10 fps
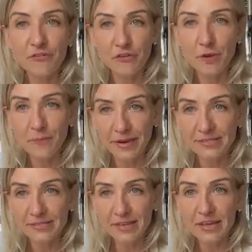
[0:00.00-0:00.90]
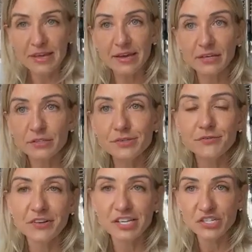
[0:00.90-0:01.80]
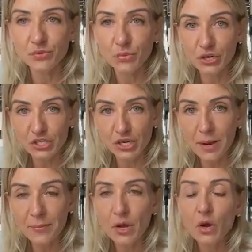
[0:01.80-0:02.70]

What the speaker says: very basic air insufflation workshop,